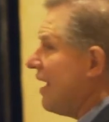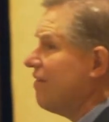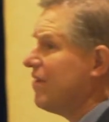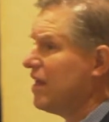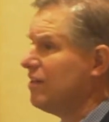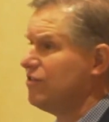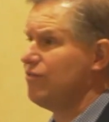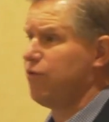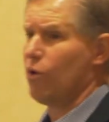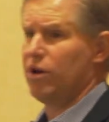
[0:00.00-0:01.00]
if it gets you
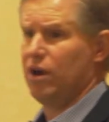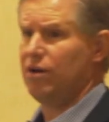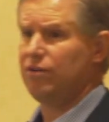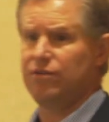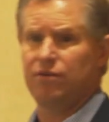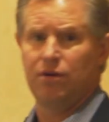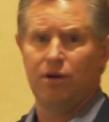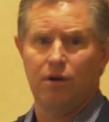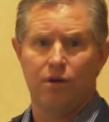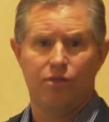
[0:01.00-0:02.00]
4 years,
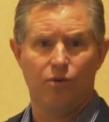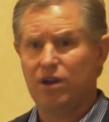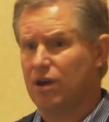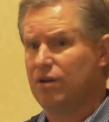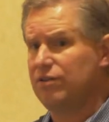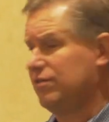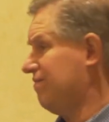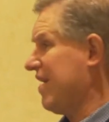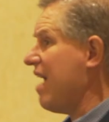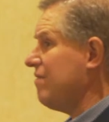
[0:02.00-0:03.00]
3 years,
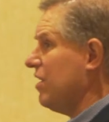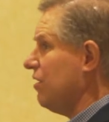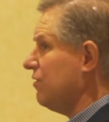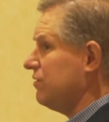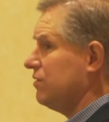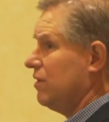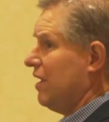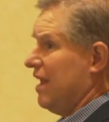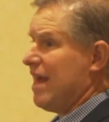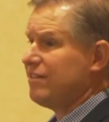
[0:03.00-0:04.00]
5 years,
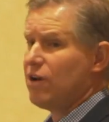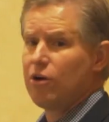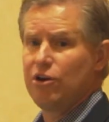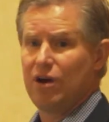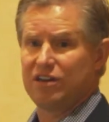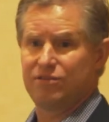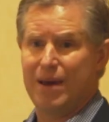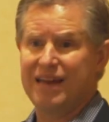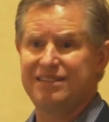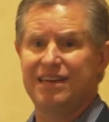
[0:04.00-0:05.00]
and that's all you're
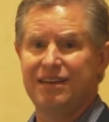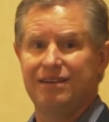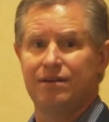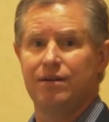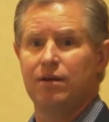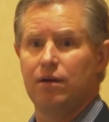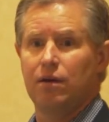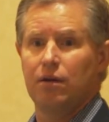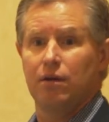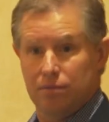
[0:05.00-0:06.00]
expecting,
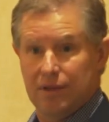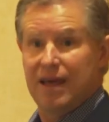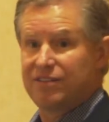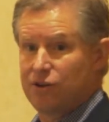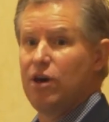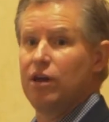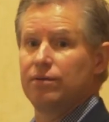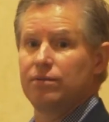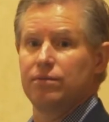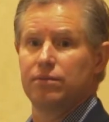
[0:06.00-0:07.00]
then that's good.
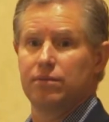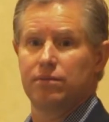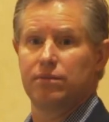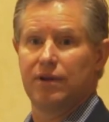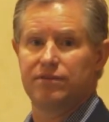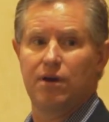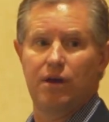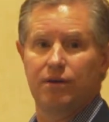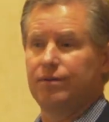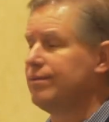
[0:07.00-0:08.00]
That's good.
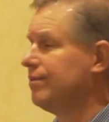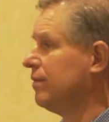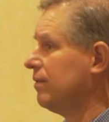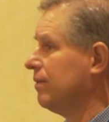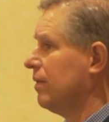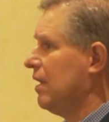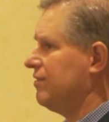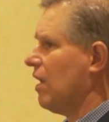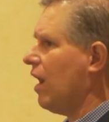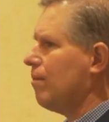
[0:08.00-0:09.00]
It's
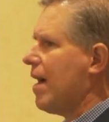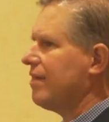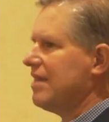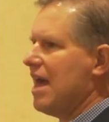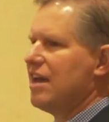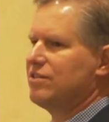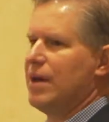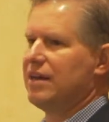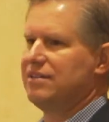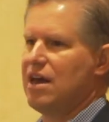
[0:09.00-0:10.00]
all about the
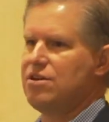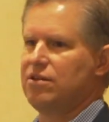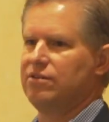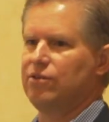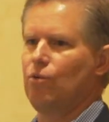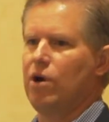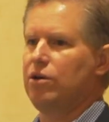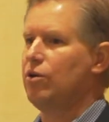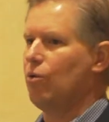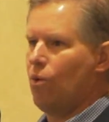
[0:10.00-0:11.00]
expectations of what
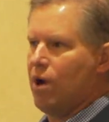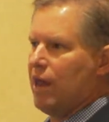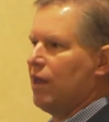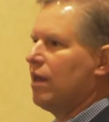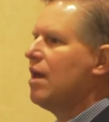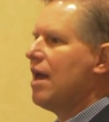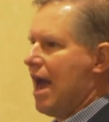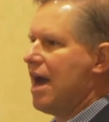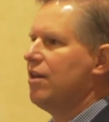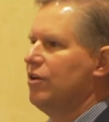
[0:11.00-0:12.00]
you're wanting
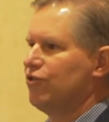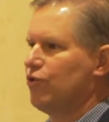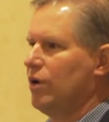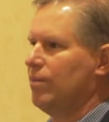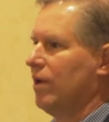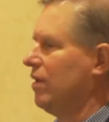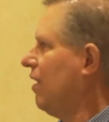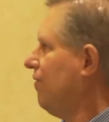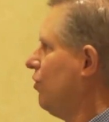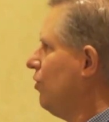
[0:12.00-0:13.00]
out of this treatment.
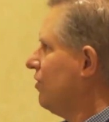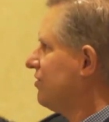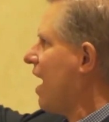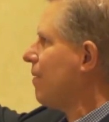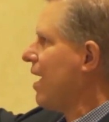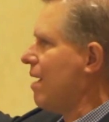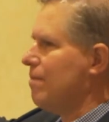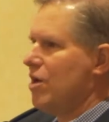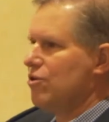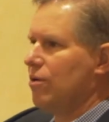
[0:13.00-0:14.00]
If you do a stopgap
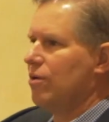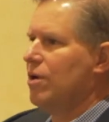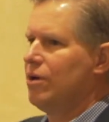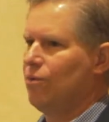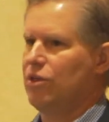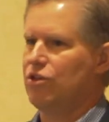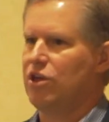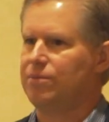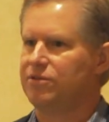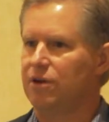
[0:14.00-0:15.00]
measure with a
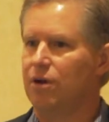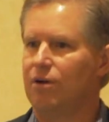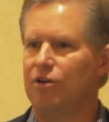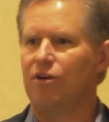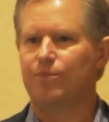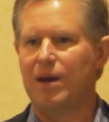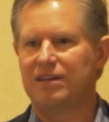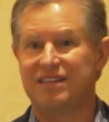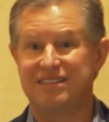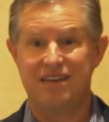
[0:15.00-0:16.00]
chip seal and you're
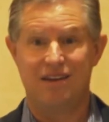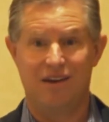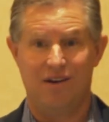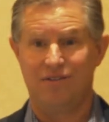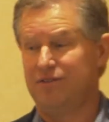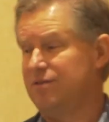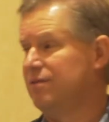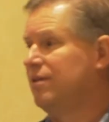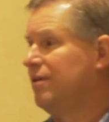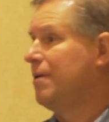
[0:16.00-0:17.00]
expecting 10 years,
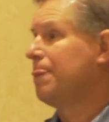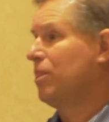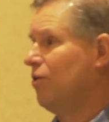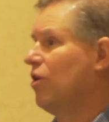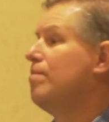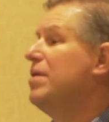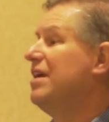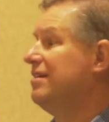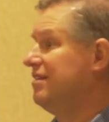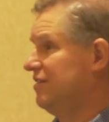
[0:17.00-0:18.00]
you're going to be
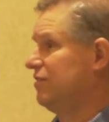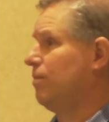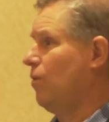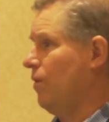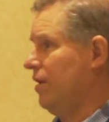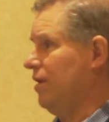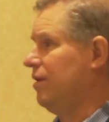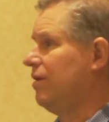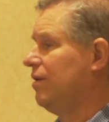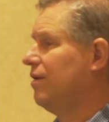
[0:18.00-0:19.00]
disappointed,
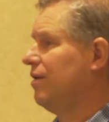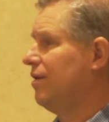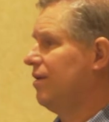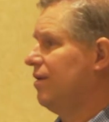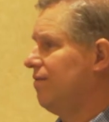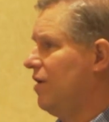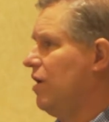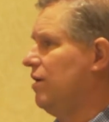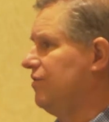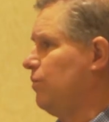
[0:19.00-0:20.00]
very
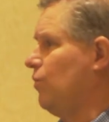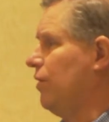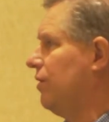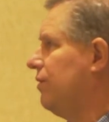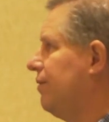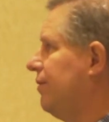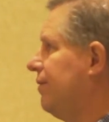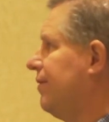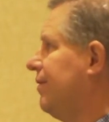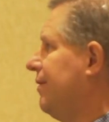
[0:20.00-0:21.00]
disappointed,
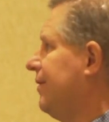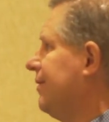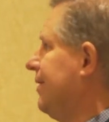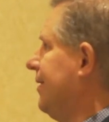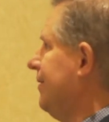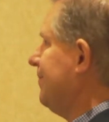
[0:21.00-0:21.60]
okay?